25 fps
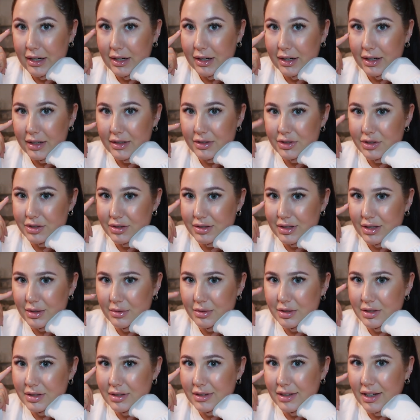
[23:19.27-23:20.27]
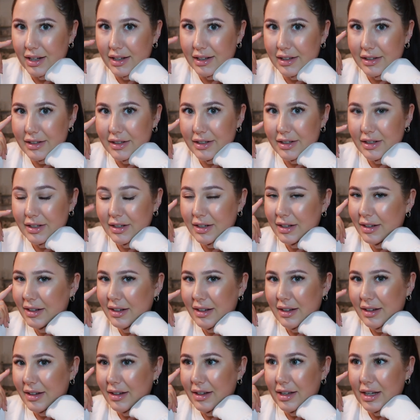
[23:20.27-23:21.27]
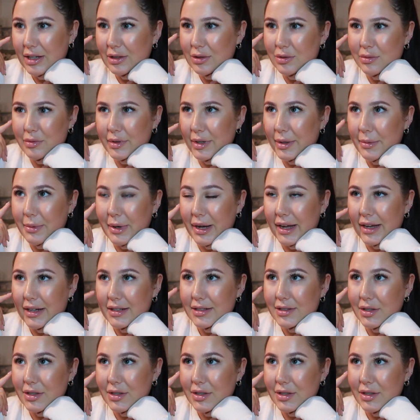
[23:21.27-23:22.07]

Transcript: Like I was just like, it was really weird.